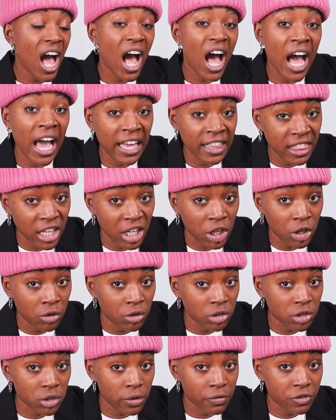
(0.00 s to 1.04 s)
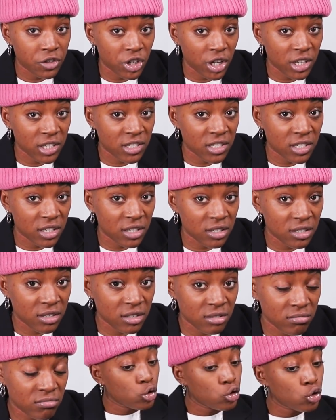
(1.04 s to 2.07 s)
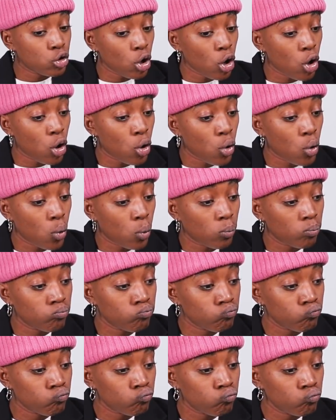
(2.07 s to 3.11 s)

I think you deserve justice. So